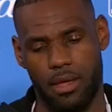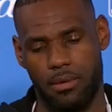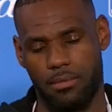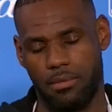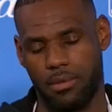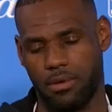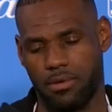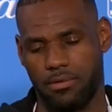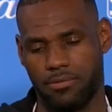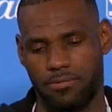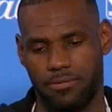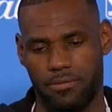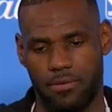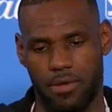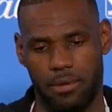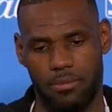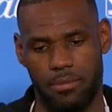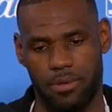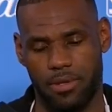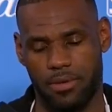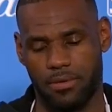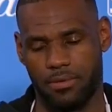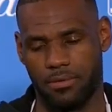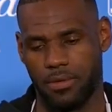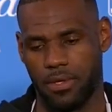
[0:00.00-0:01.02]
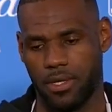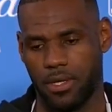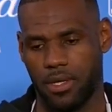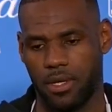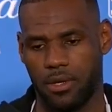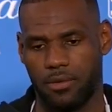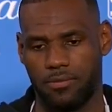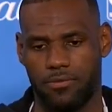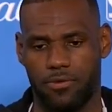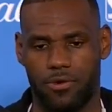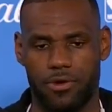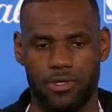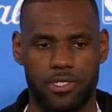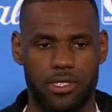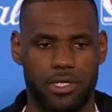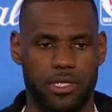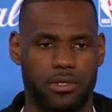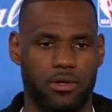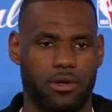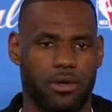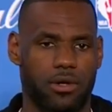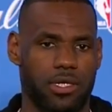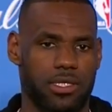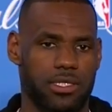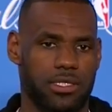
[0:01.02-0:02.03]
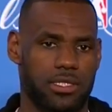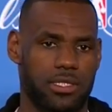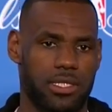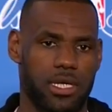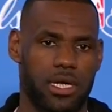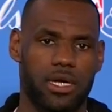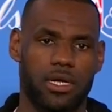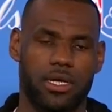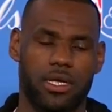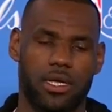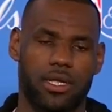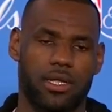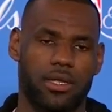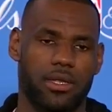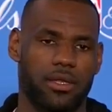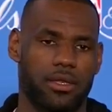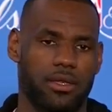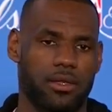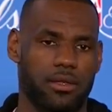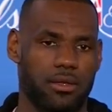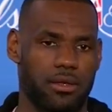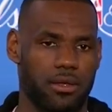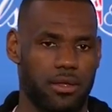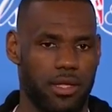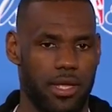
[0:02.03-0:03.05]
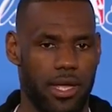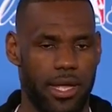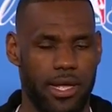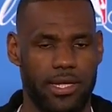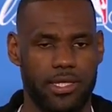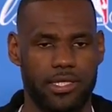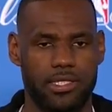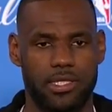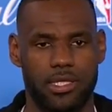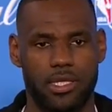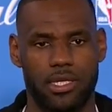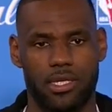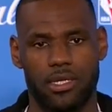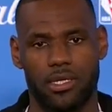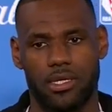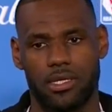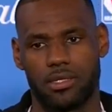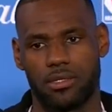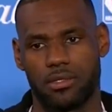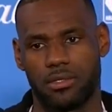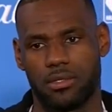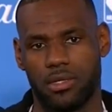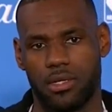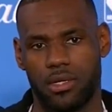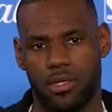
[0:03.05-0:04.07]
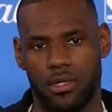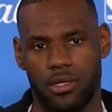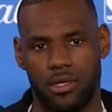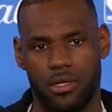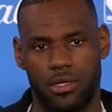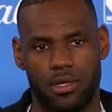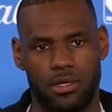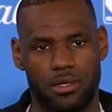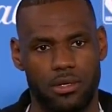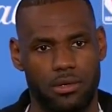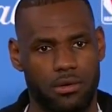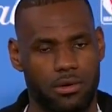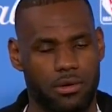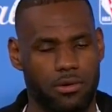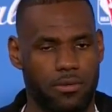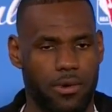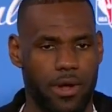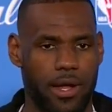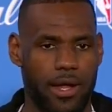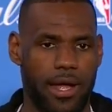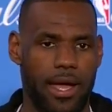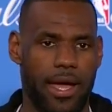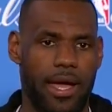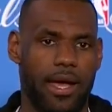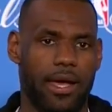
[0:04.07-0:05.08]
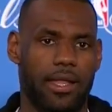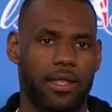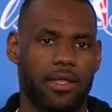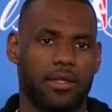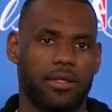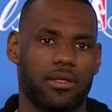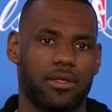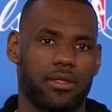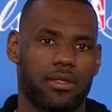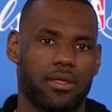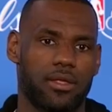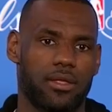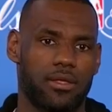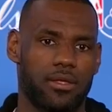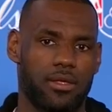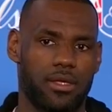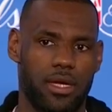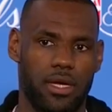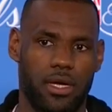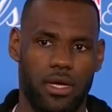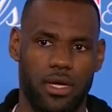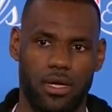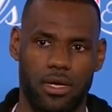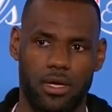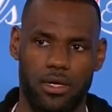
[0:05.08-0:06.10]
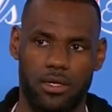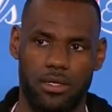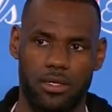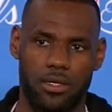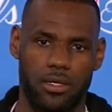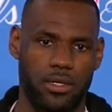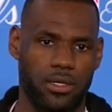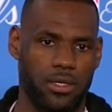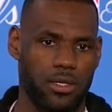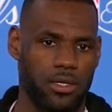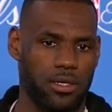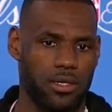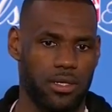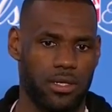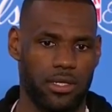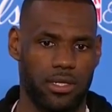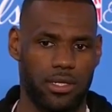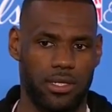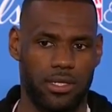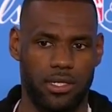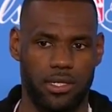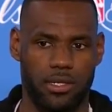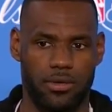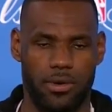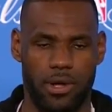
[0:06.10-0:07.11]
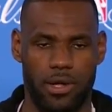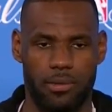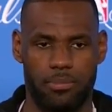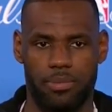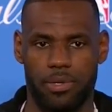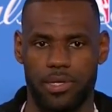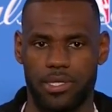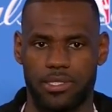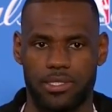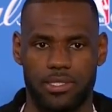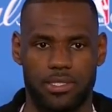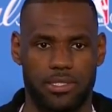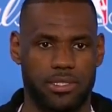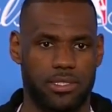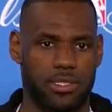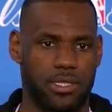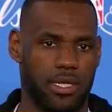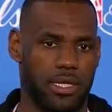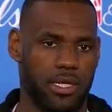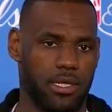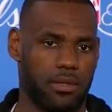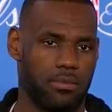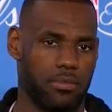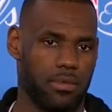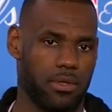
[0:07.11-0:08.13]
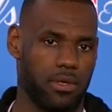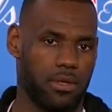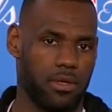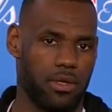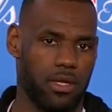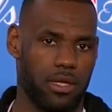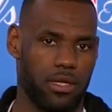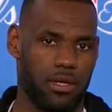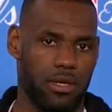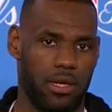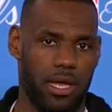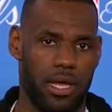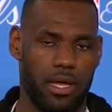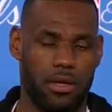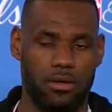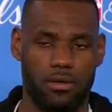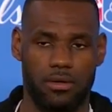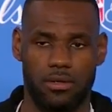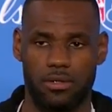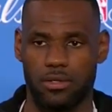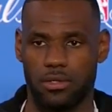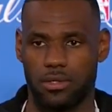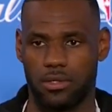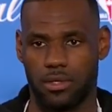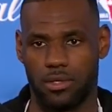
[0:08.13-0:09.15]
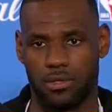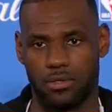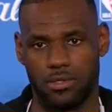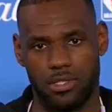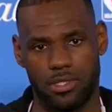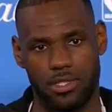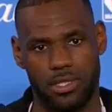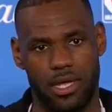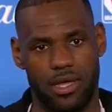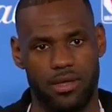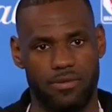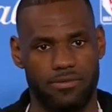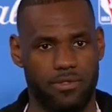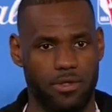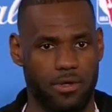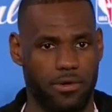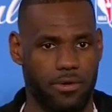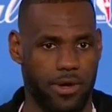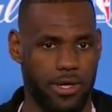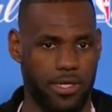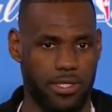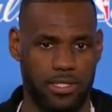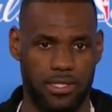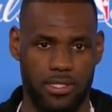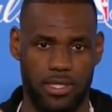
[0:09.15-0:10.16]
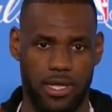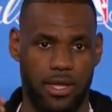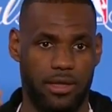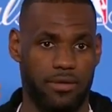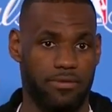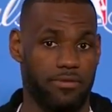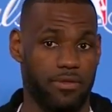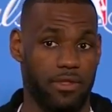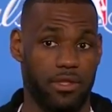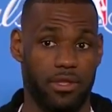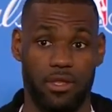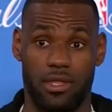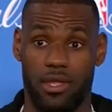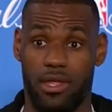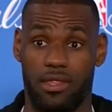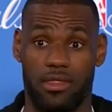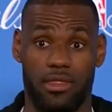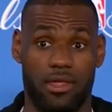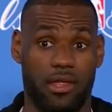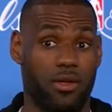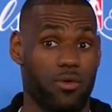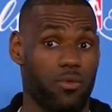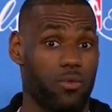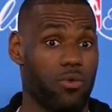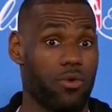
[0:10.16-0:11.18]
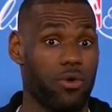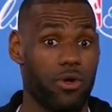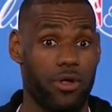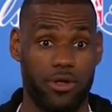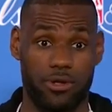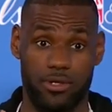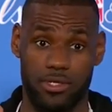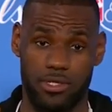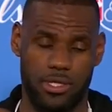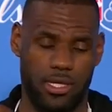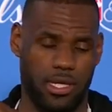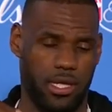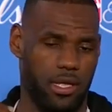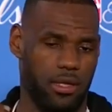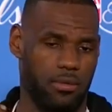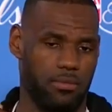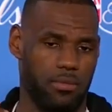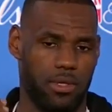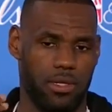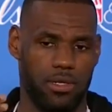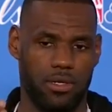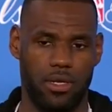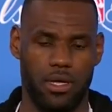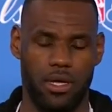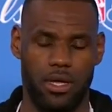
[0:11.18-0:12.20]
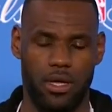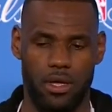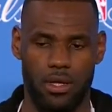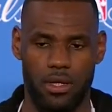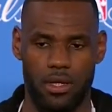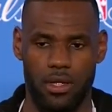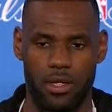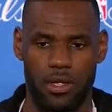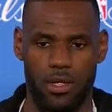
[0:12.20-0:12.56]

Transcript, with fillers: I've been a, I've been fortunate to go against Duncan and KG and you know and Ray Allen and uh, and the great Piston team and, and now you know Steph, the great Steph, and, and their Warriors team and uh,